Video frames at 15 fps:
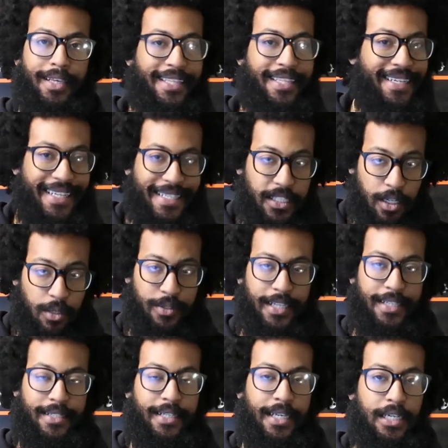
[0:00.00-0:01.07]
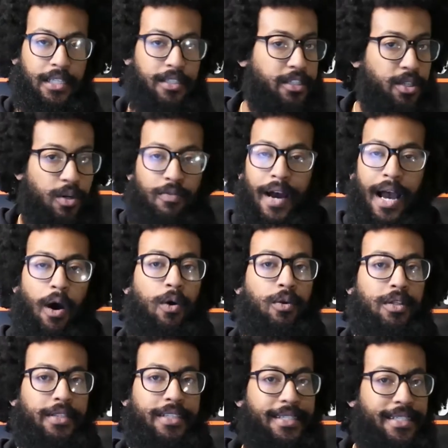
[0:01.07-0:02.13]
There is no Denzel. There's no
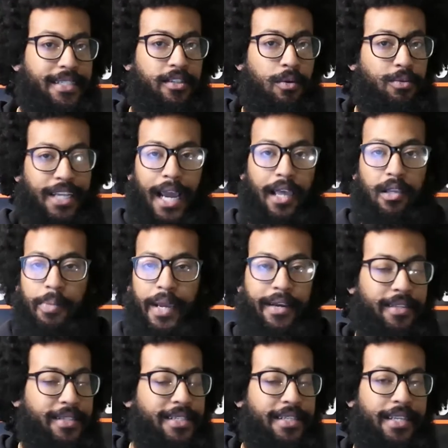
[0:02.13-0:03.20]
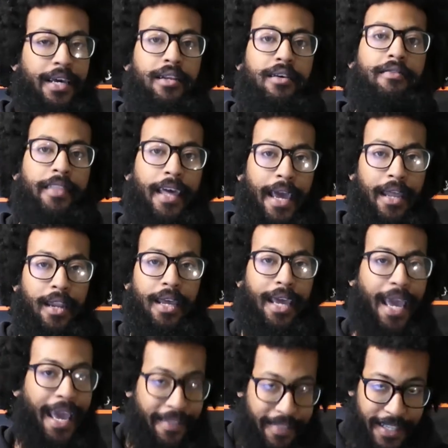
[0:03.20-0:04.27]
Viola. There's no Tyler Perry. There's none of that
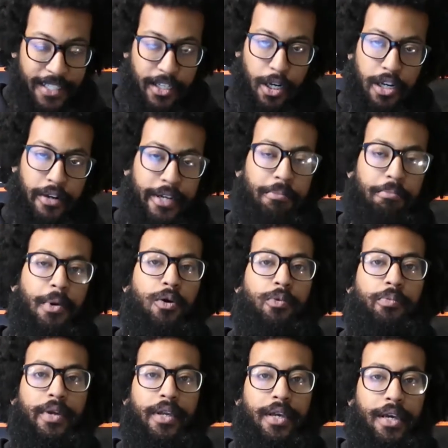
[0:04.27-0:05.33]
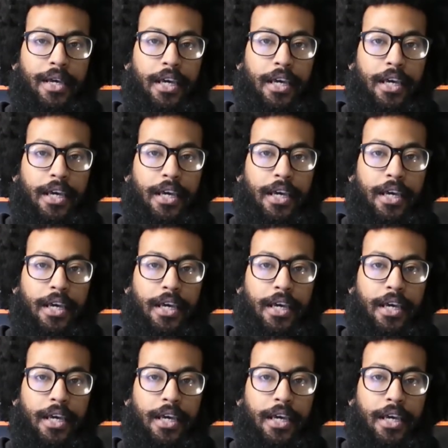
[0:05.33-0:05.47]
at this current moment.